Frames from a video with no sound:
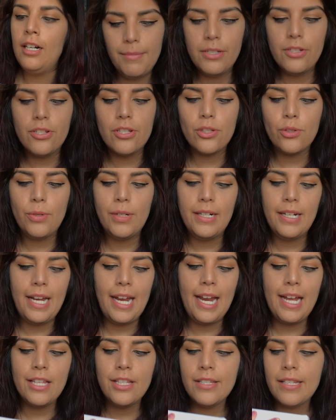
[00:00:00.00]
It's just going to
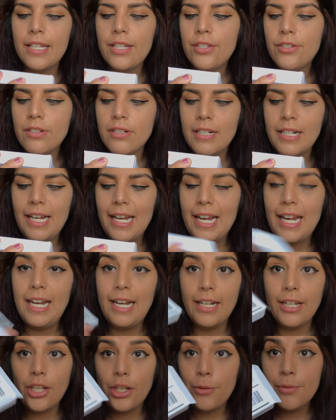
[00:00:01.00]
Ancestry
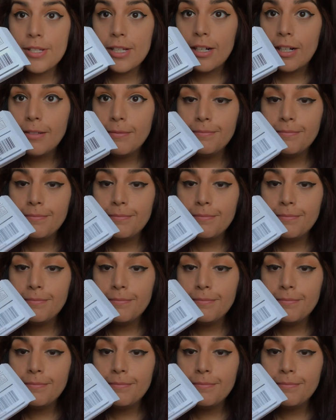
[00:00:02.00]
in Utah,